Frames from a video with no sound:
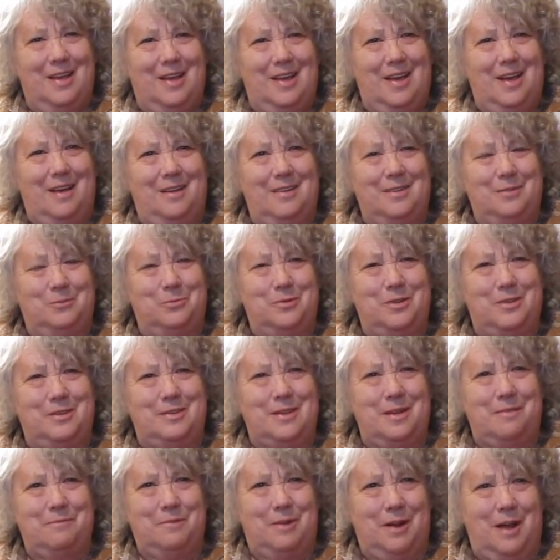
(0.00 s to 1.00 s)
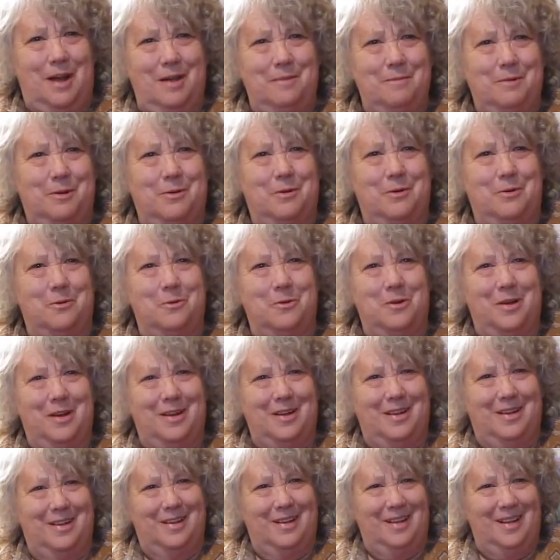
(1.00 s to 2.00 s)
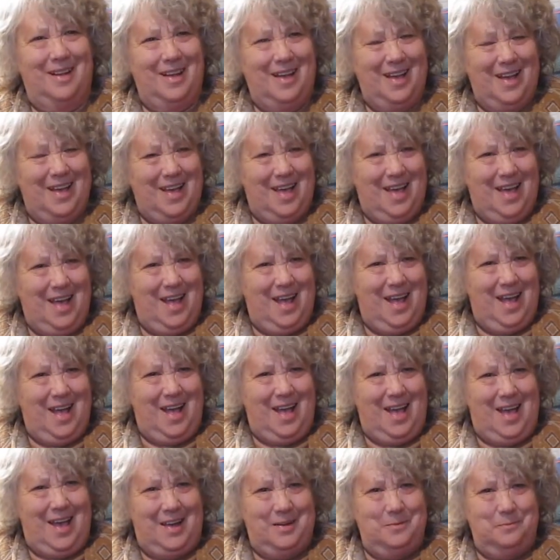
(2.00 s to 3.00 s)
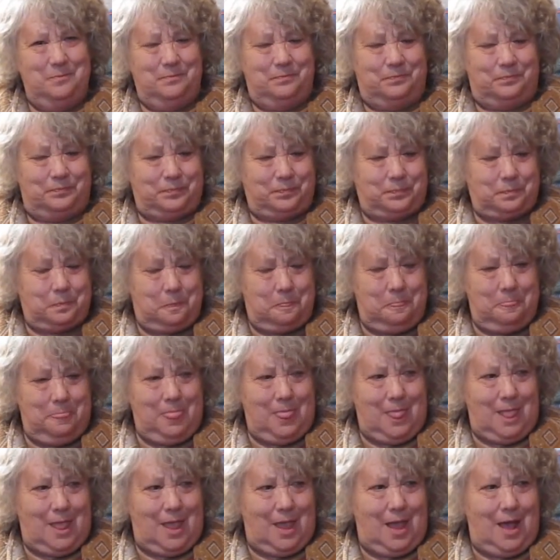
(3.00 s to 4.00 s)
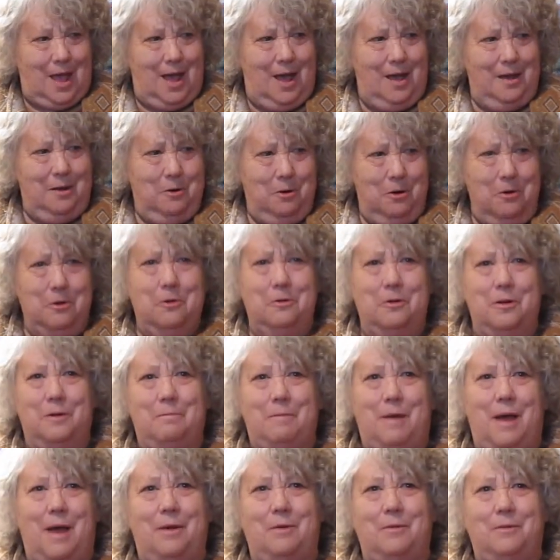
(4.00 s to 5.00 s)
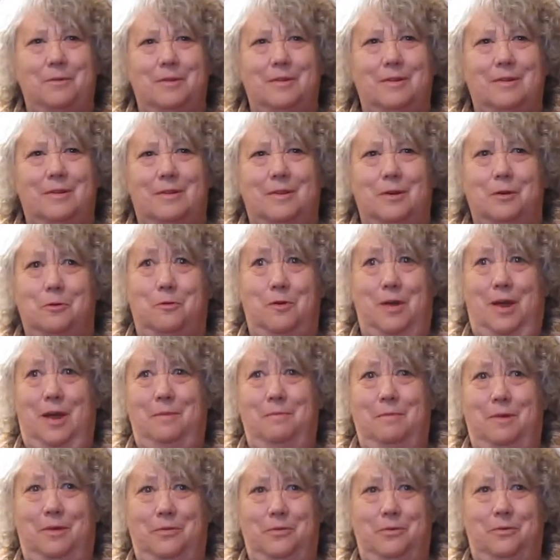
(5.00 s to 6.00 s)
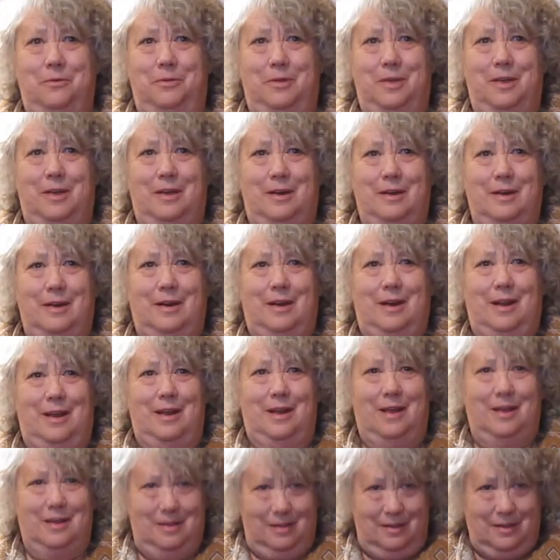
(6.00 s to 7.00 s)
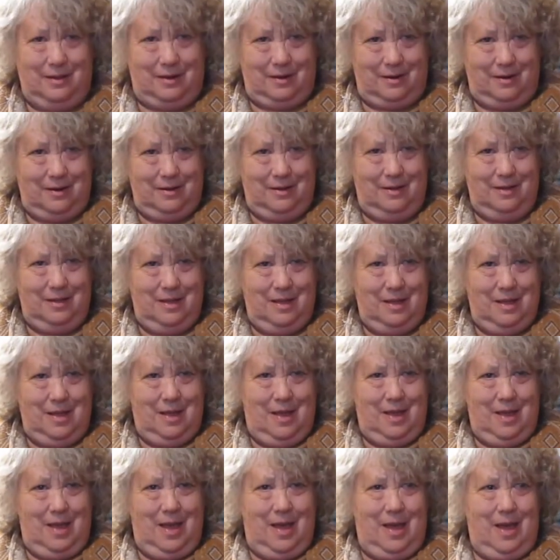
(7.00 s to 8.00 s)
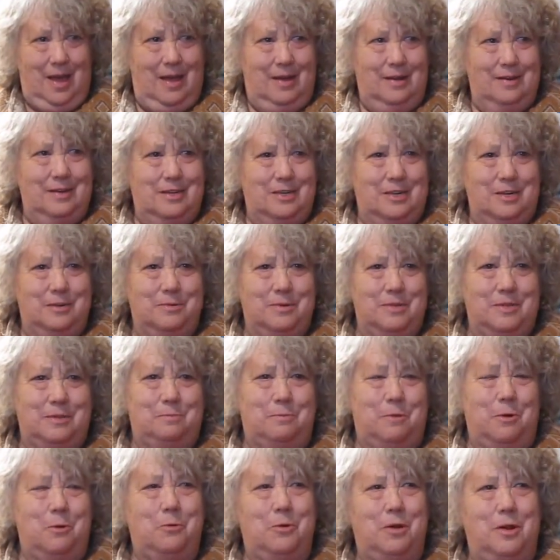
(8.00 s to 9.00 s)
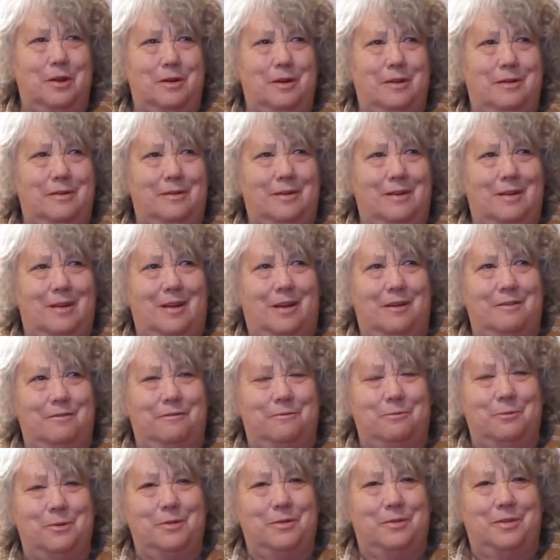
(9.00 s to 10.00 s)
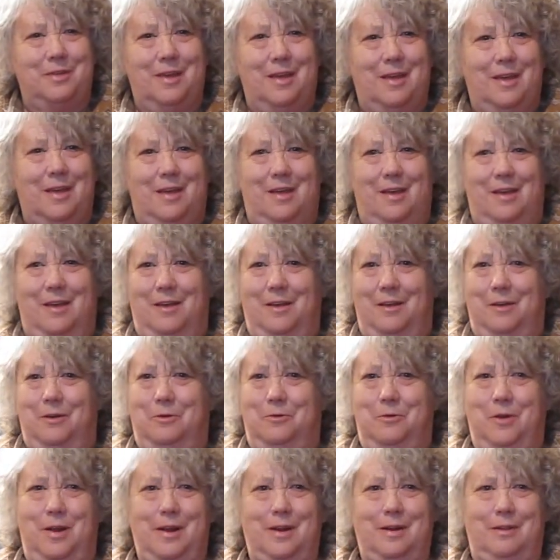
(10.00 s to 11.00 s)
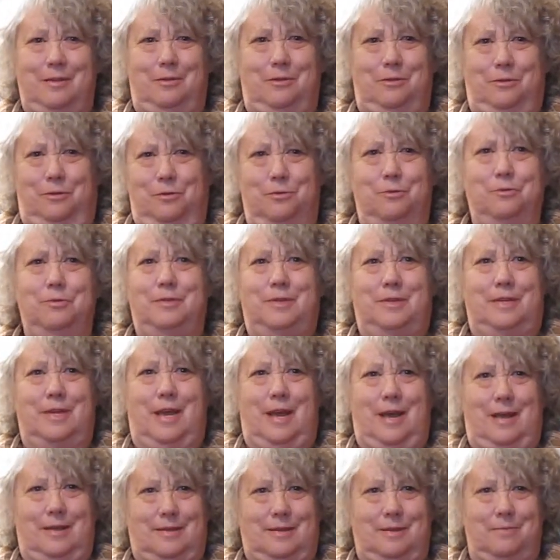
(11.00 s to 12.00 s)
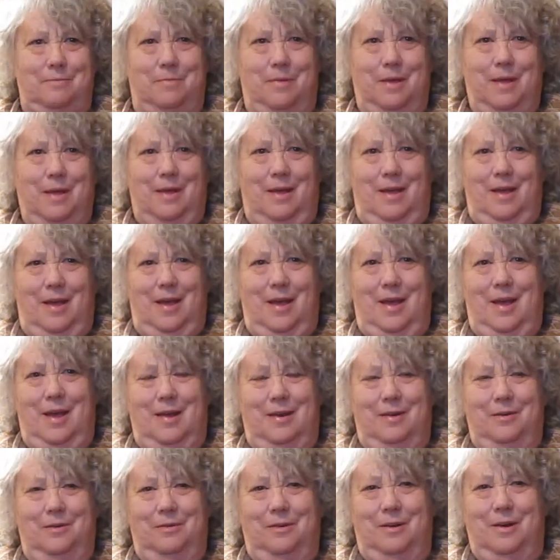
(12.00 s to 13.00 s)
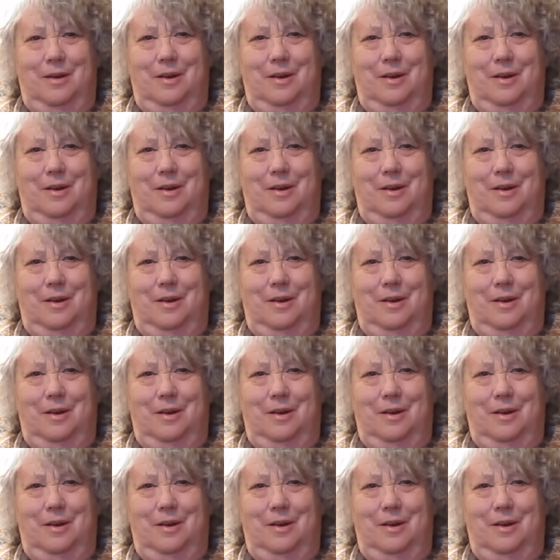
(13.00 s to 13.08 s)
That was some time ago. And I heard about the grandmother in England. And she was spoken of with great enthusiasm and